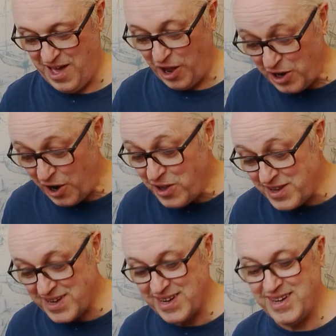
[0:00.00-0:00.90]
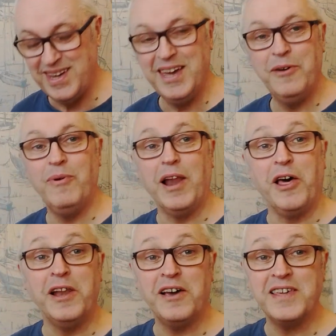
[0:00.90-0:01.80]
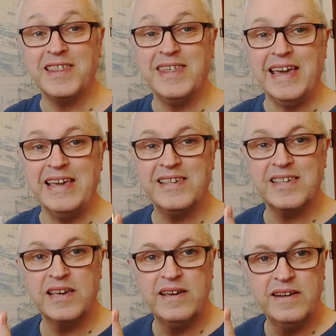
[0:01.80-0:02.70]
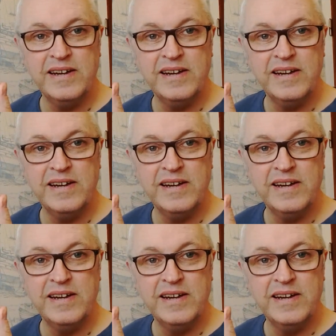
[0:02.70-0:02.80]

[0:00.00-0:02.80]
I like. Well, I like these.